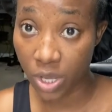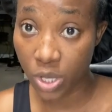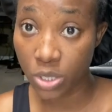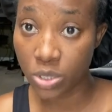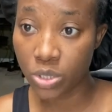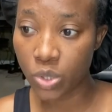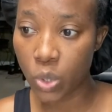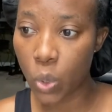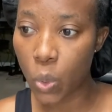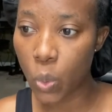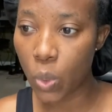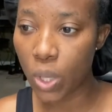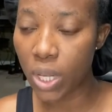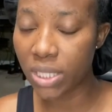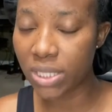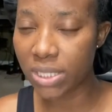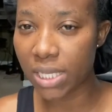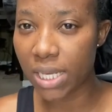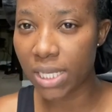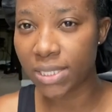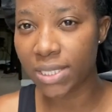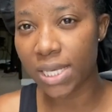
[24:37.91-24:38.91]
So
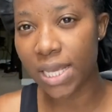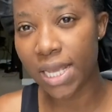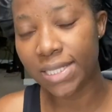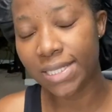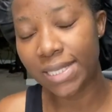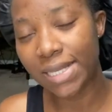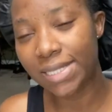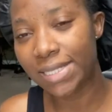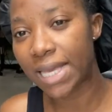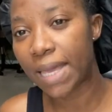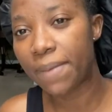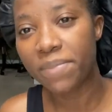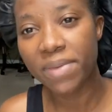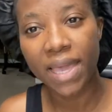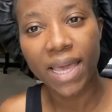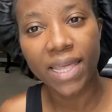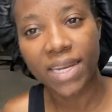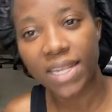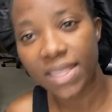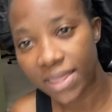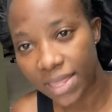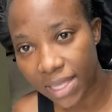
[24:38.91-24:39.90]
it can be
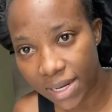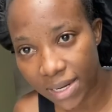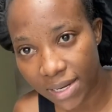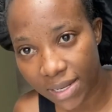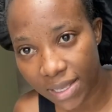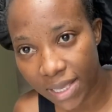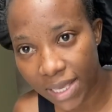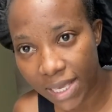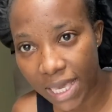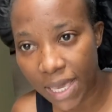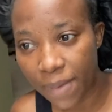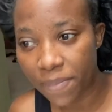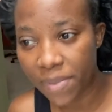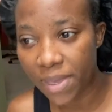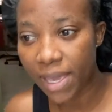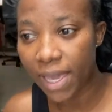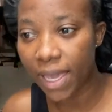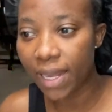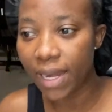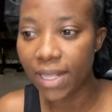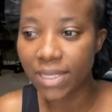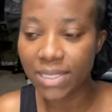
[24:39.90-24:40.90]
anything. It can
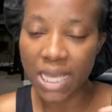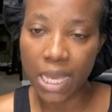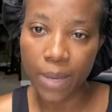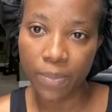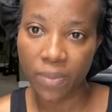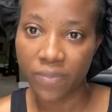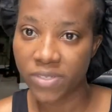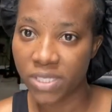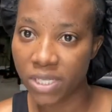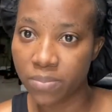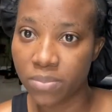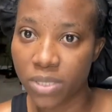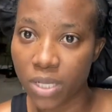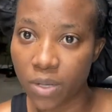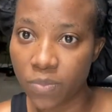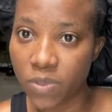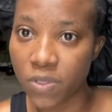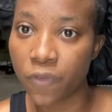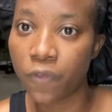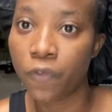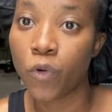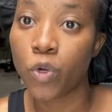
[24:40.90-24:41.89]
be any type of
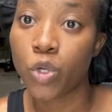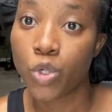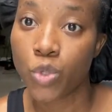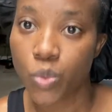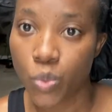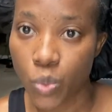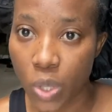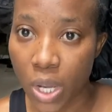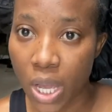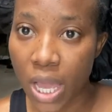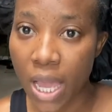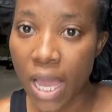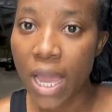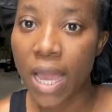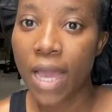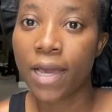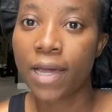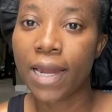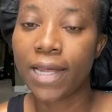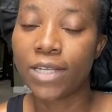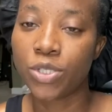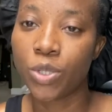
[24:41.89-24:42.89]
symptoms for you.
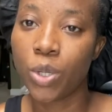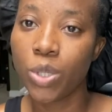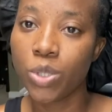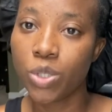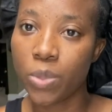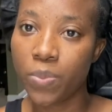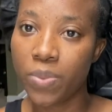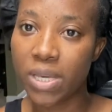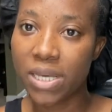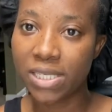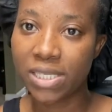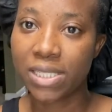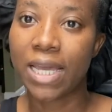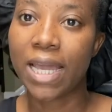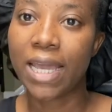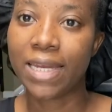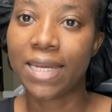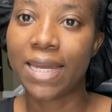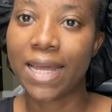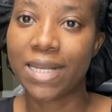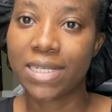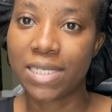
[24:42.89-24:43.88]
That's going to be a
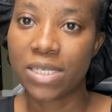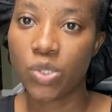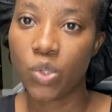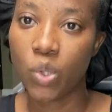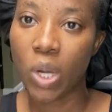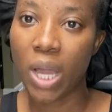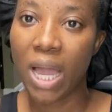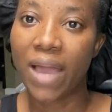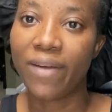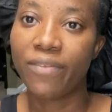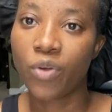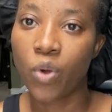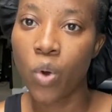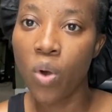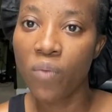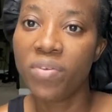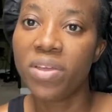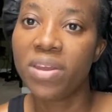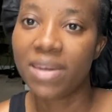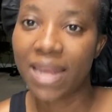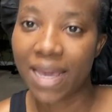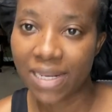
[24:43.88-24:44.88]
sign that you have
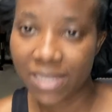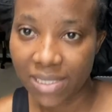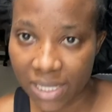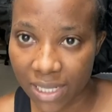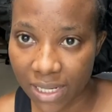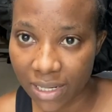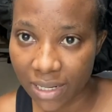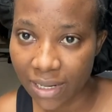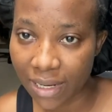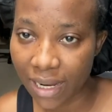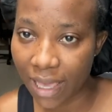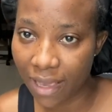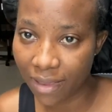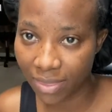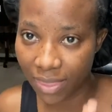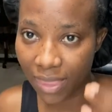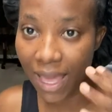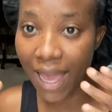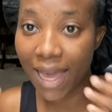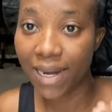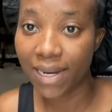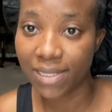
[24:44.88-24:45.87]
COVID-19, like
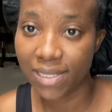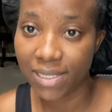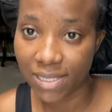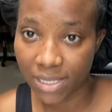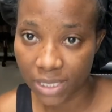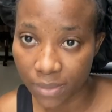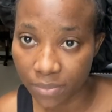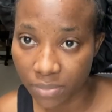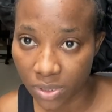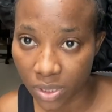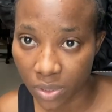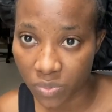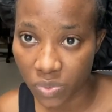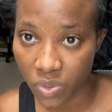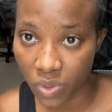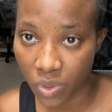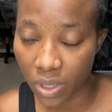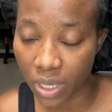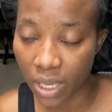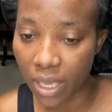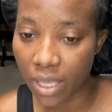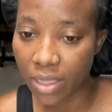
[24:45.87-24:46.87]
the allergy symptoms.
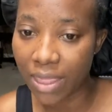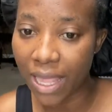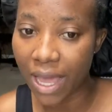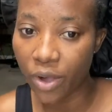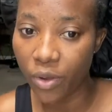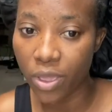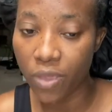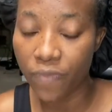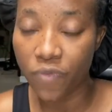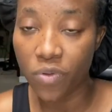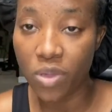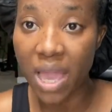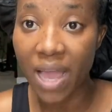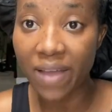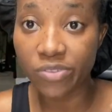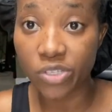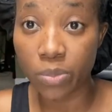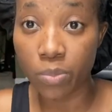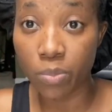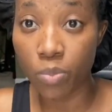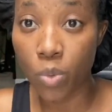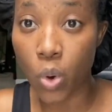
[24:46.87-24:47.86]
Okay, now if you have
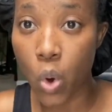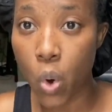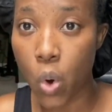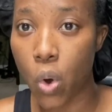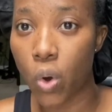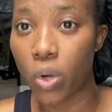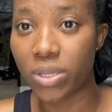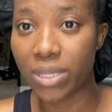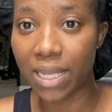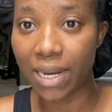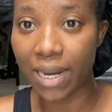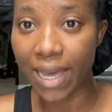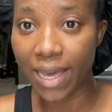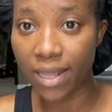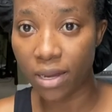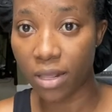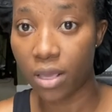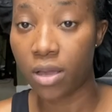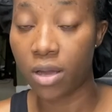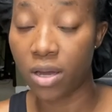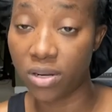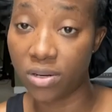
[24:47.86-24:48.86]
some more
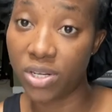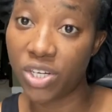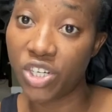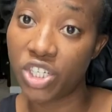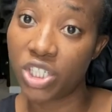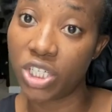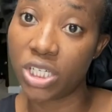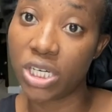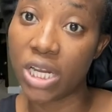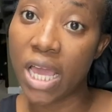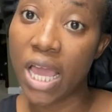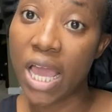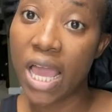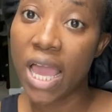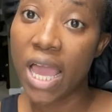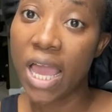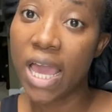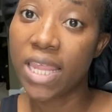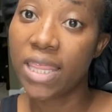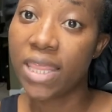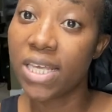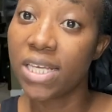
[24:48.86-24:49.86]
underlying condition,
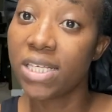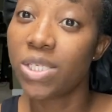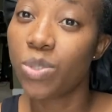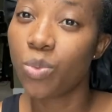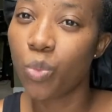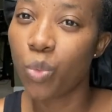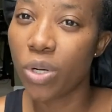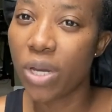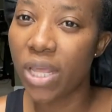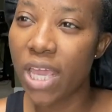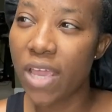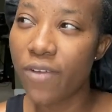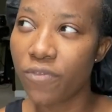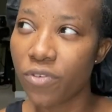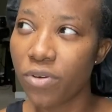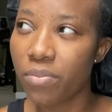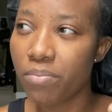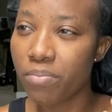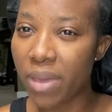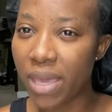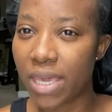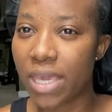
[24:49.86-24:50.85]
this will
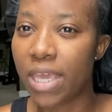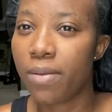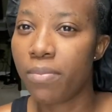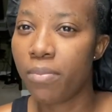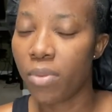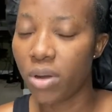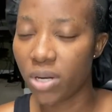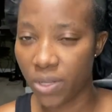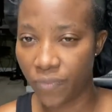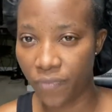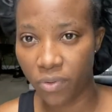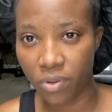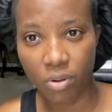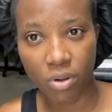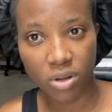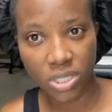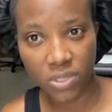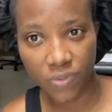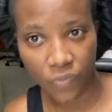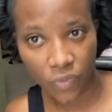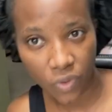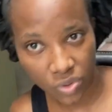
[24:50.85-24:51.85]
even make it more
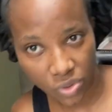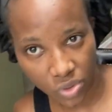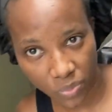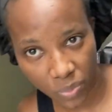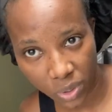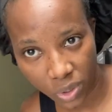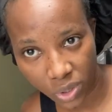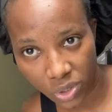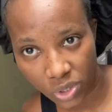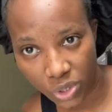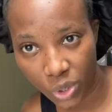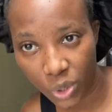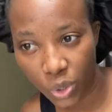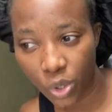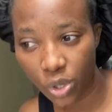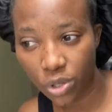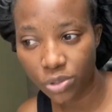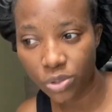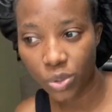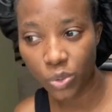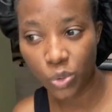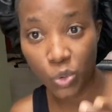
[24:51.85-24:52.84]
difficult for you because you're
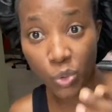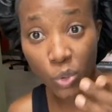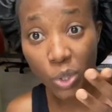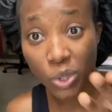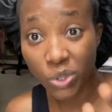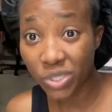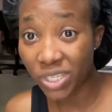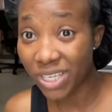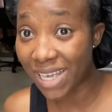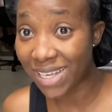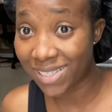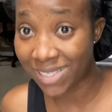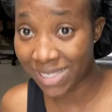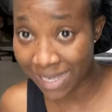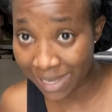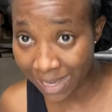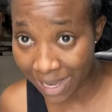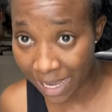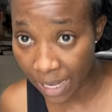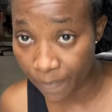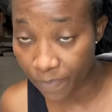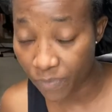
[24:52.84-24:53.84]
going to get
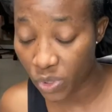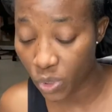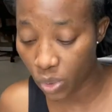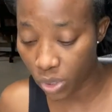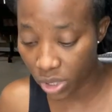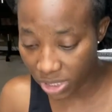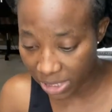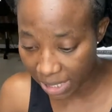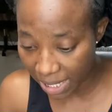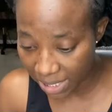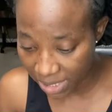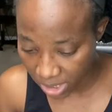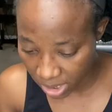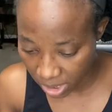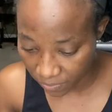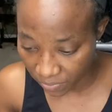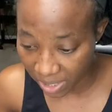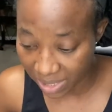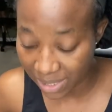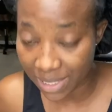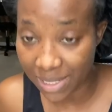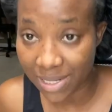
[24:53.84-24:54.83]
sicker. Your chances
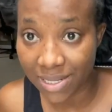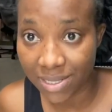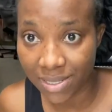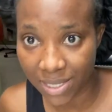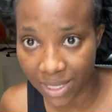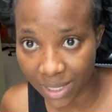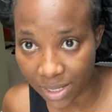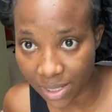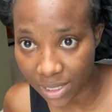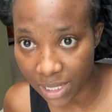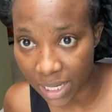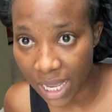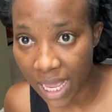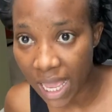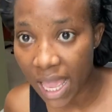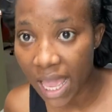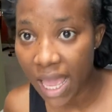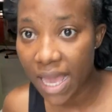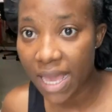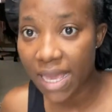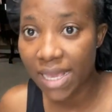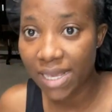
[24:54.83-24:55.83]
of getting sicker
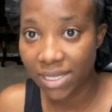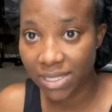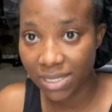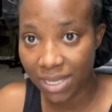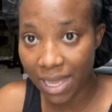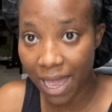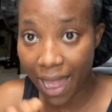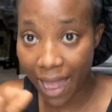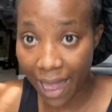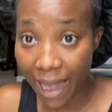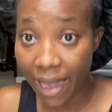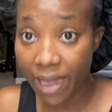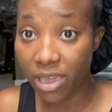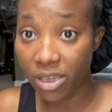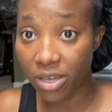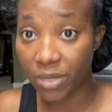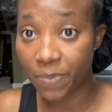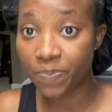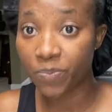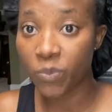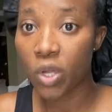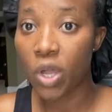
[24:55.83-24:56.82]
is
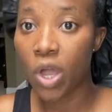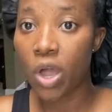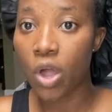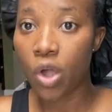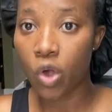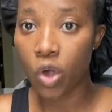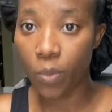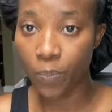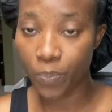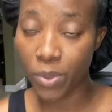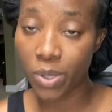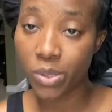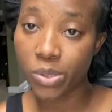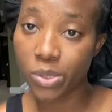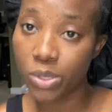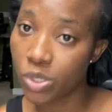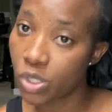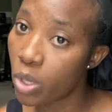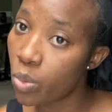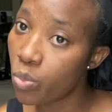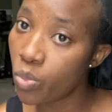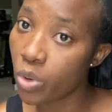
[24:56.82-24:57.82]
higher compared to
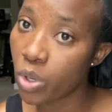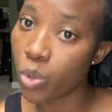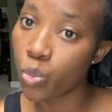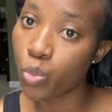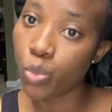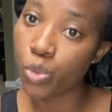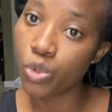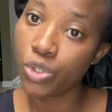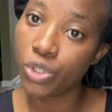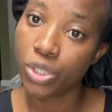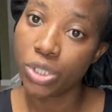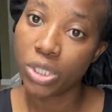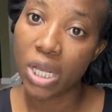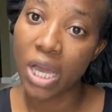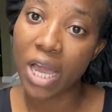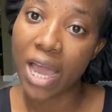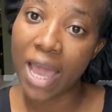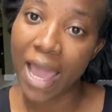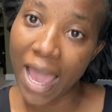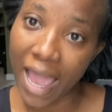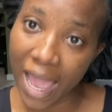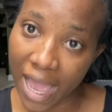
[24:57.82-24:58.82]
someone who do not
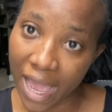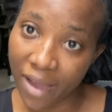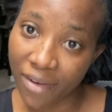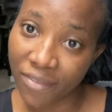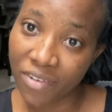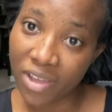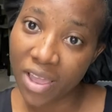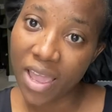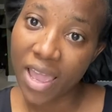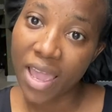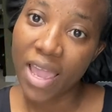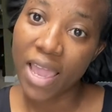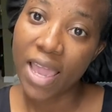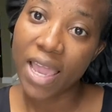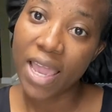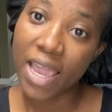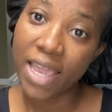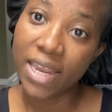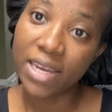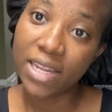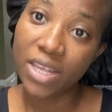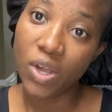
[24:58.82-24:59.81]
have
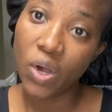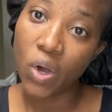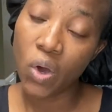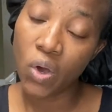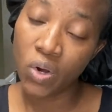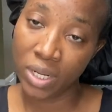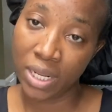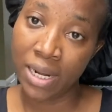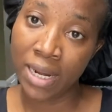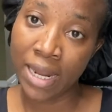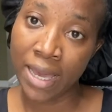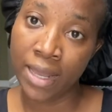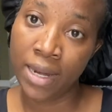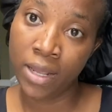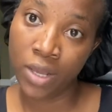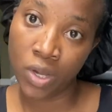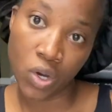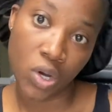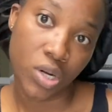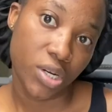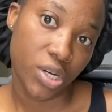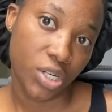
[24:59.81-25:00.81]
any underlying
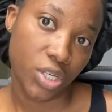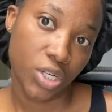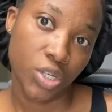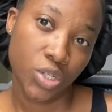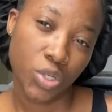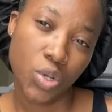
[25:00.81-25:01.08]
condition.